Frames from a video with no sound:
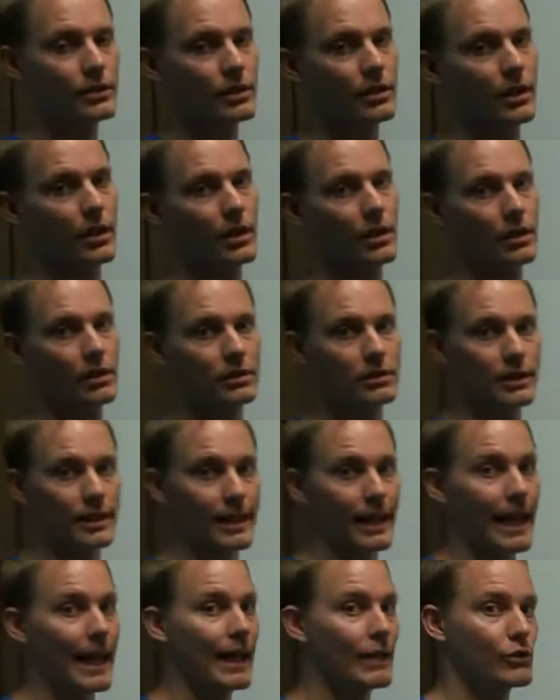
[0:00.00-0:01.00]
is called
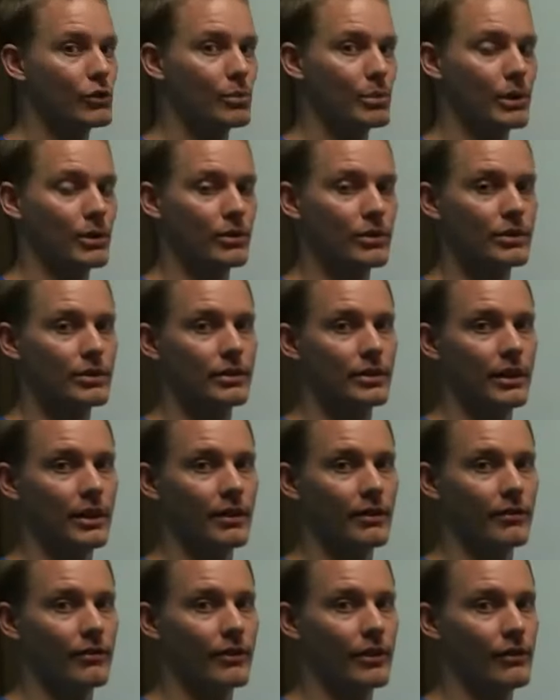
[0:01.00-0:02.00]
the attributes
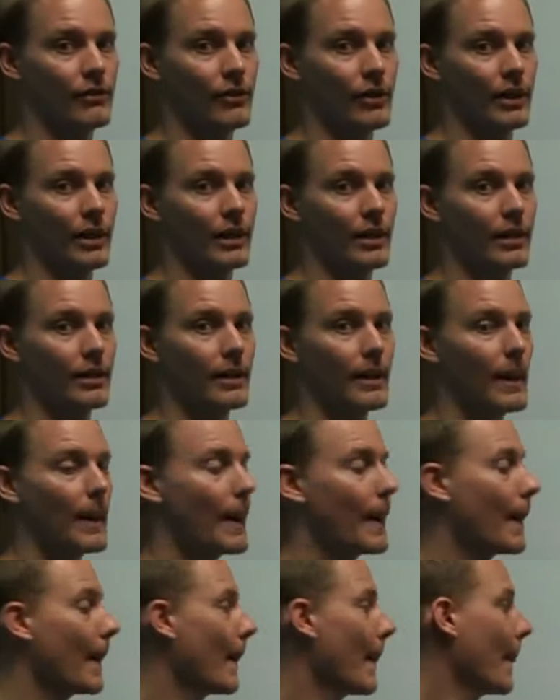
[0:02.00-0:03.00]
of the VIN.
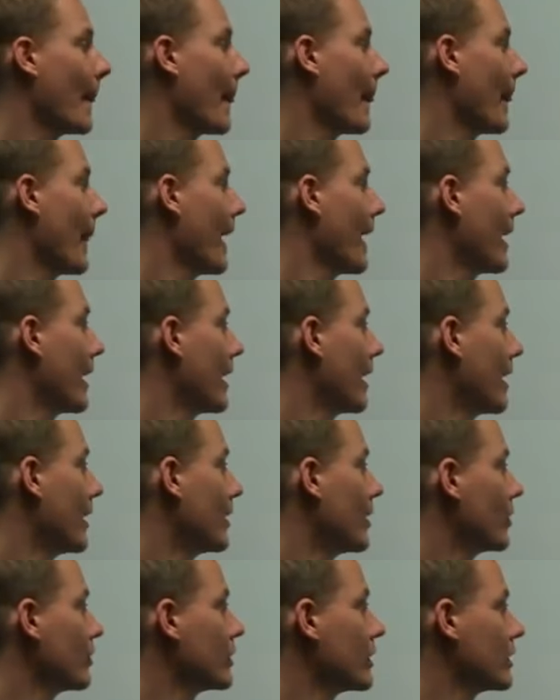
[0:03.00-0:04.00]

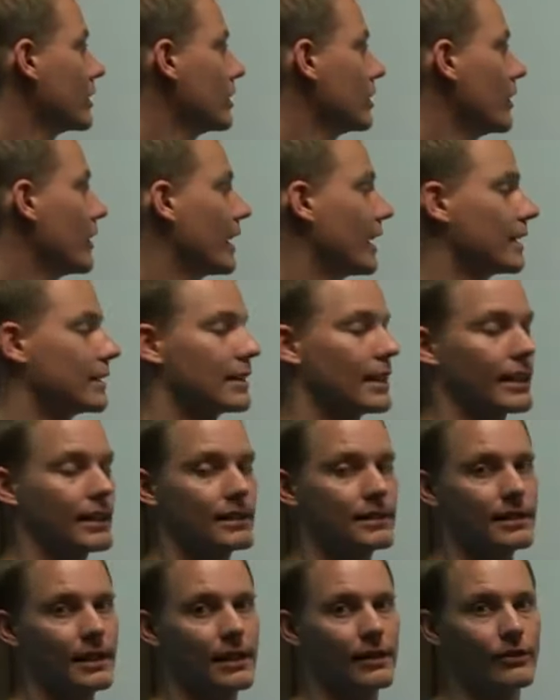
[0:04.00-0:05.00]
And include things
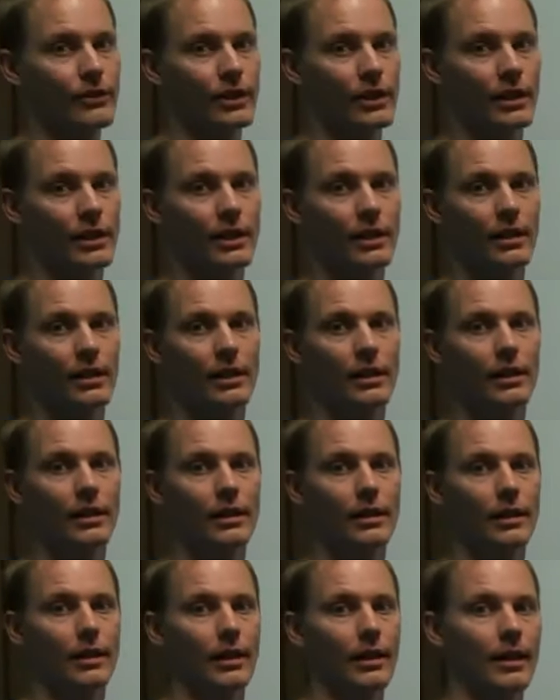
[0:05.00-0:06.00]
like safety,
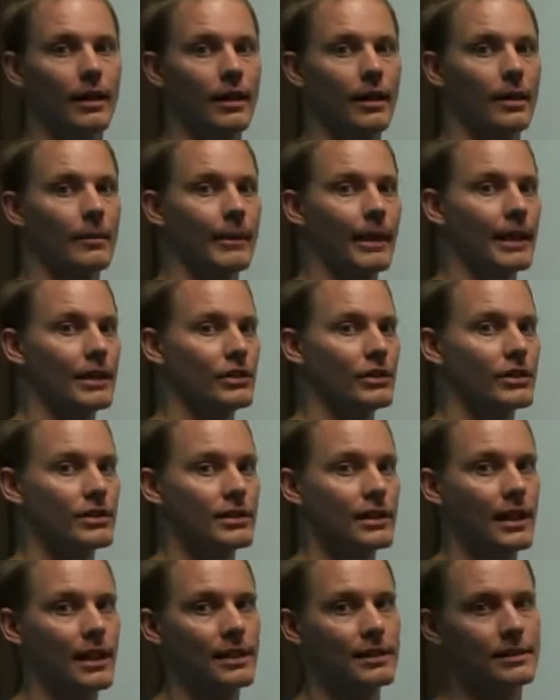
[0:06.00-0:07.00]
um,
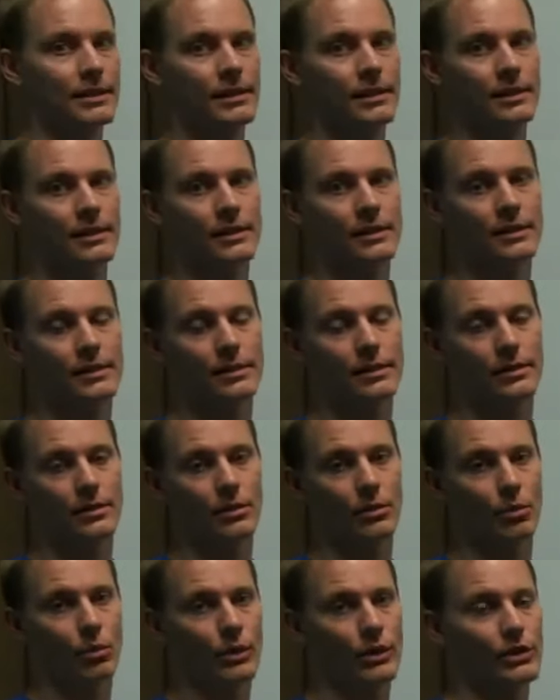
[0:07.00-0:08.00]
engine
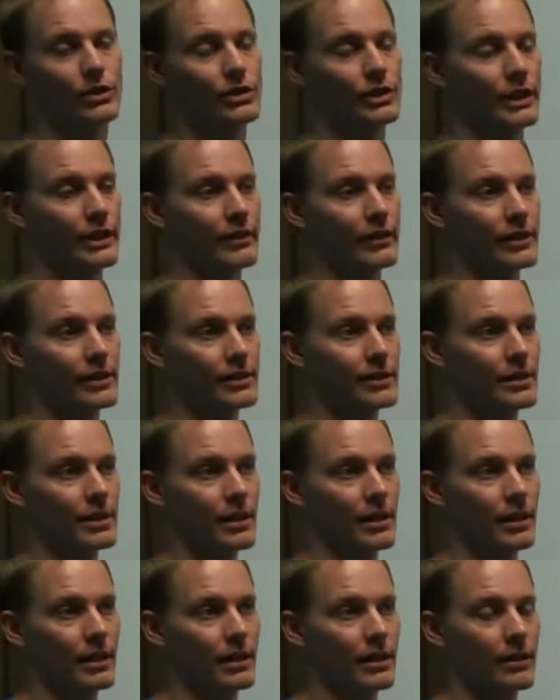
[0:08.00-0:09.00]
sizes, which
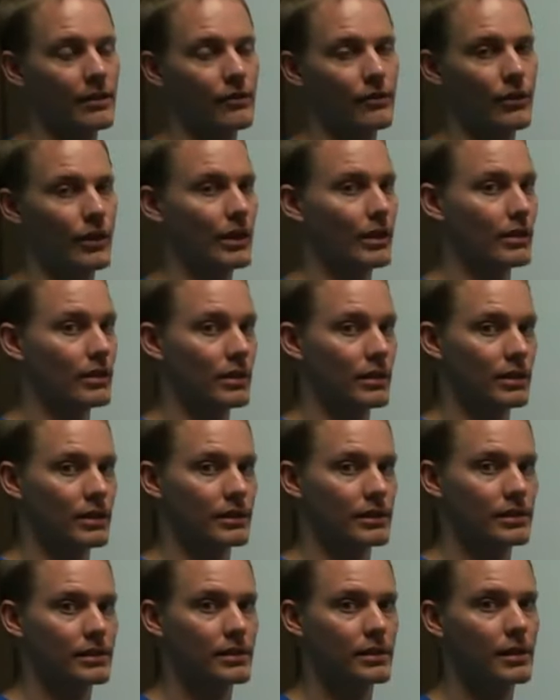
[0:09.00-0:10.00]
series the vehicle
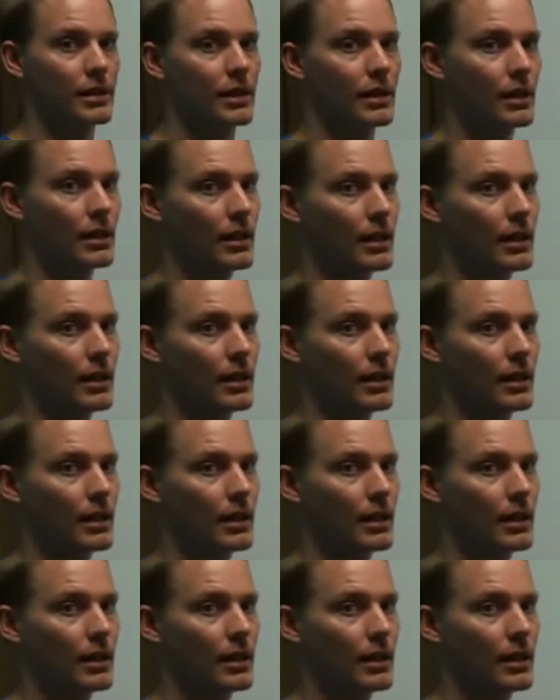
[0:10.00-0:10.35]
is.